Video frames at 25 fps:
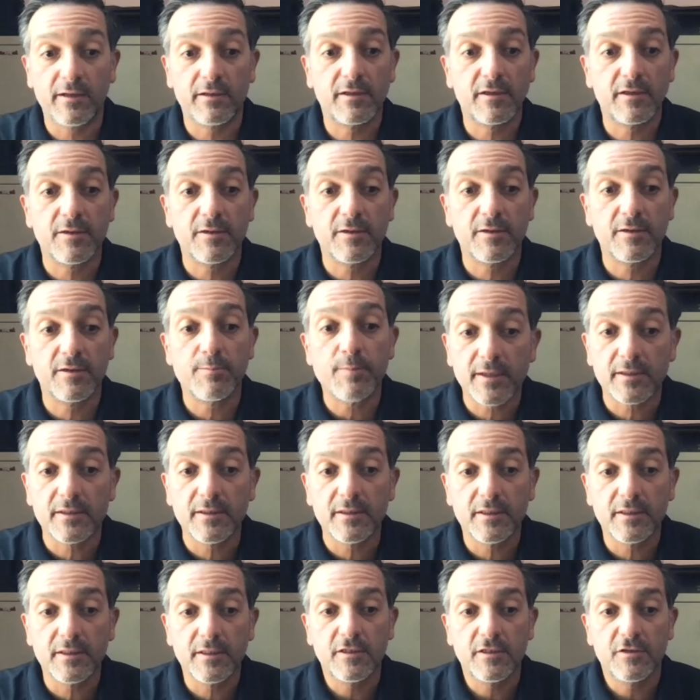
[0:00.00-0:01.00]
and committed
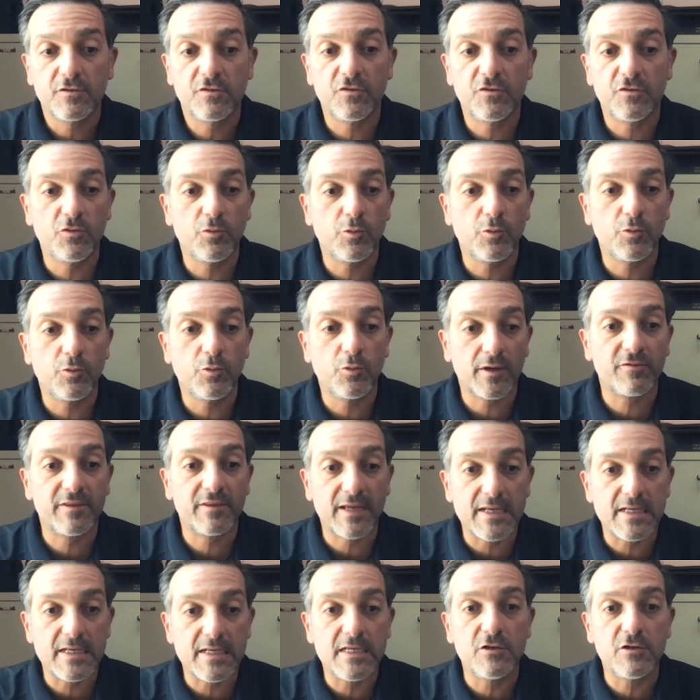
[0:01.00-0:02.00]
to do whatever
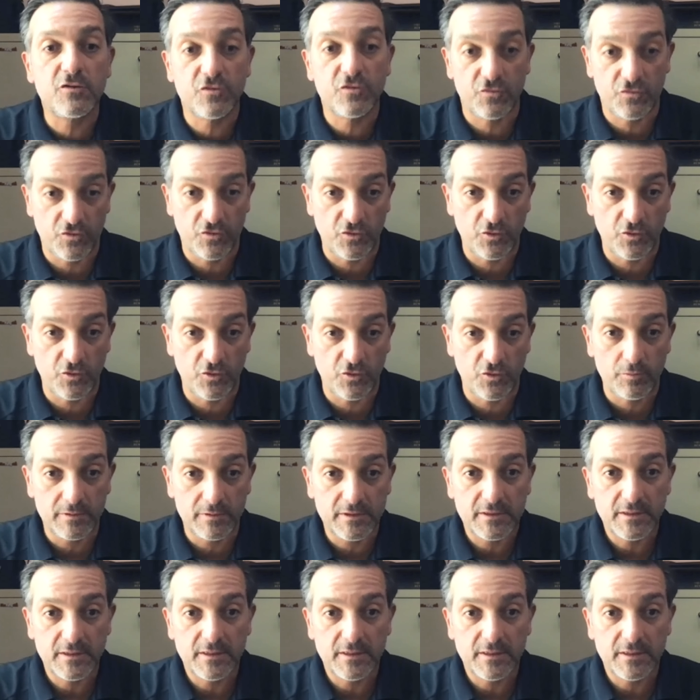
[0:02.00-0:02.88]
they need to do.